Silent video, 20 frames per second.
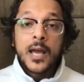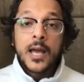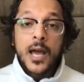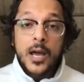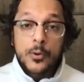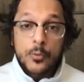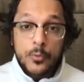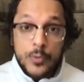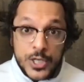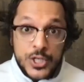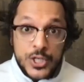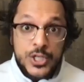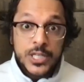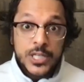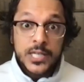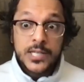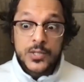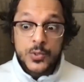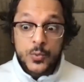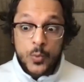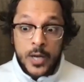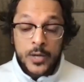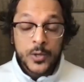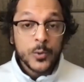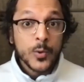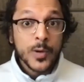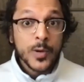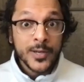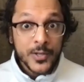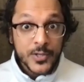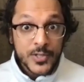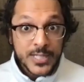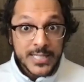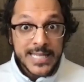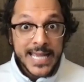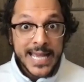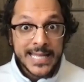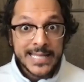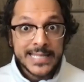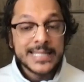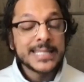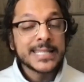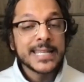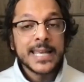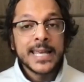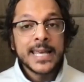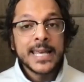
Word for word: A rishi is one who understands